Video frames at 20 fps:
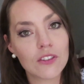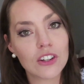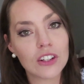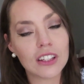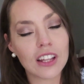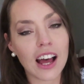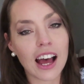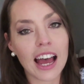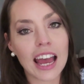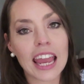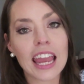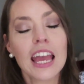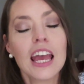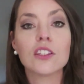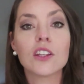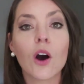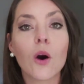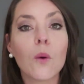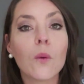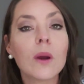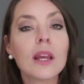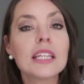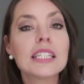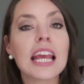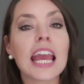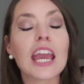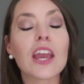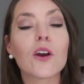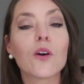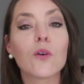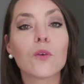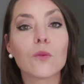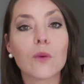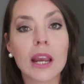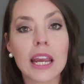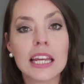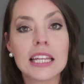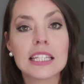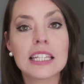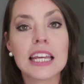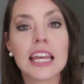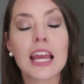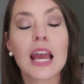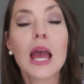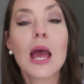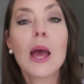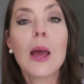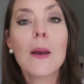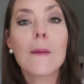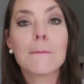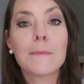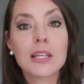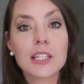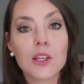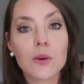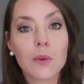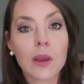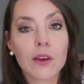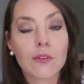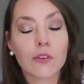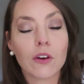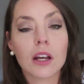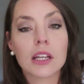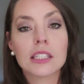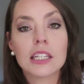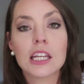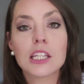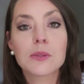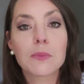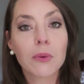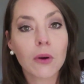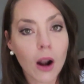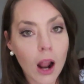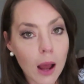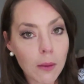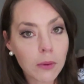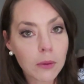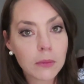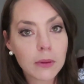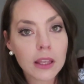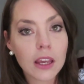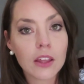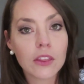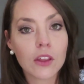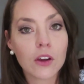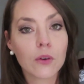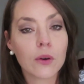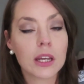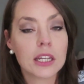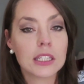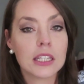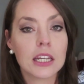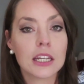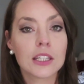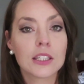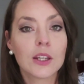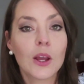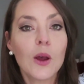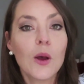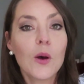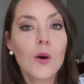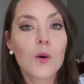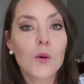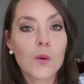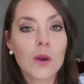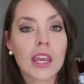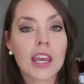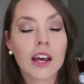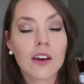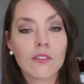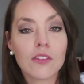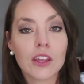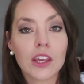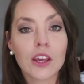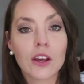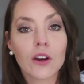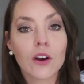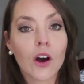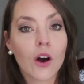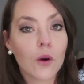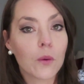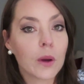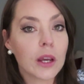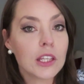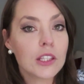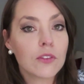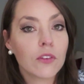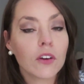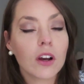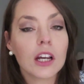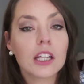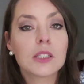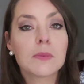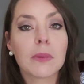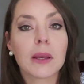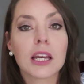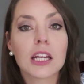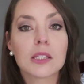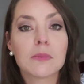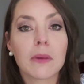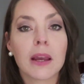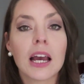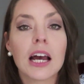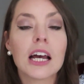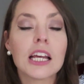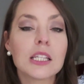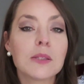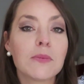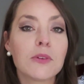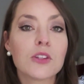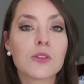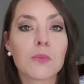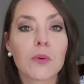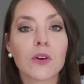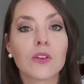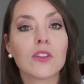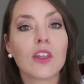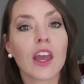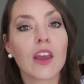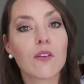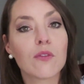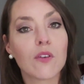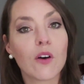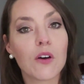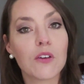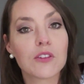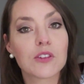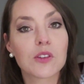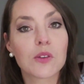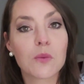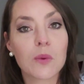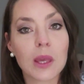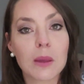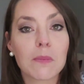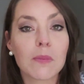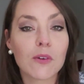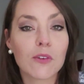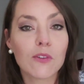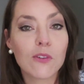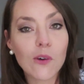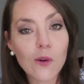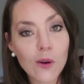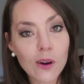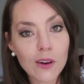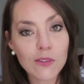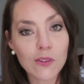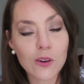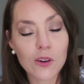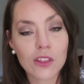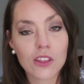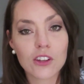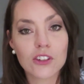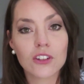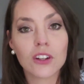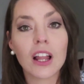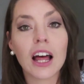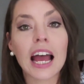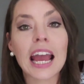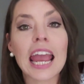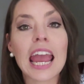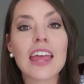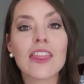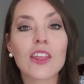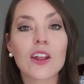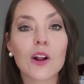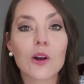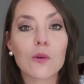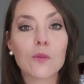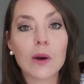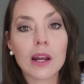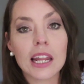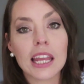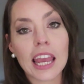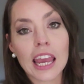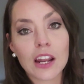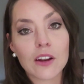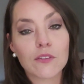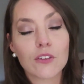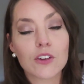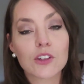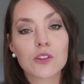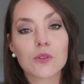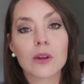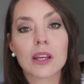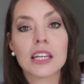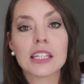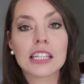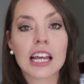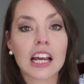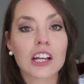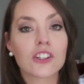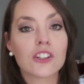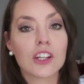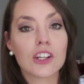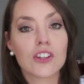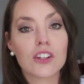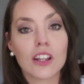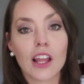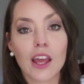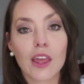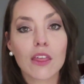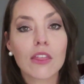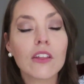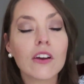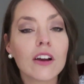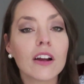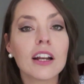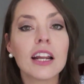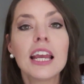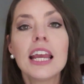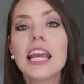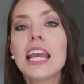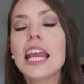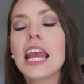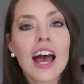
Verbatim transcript: of July, is always a crazy, busy week for us. It's probably the craziest week of the year always for us because my husband's birthday falls the week before 4th of July, and then our wedding anniversary is actually July 3rd.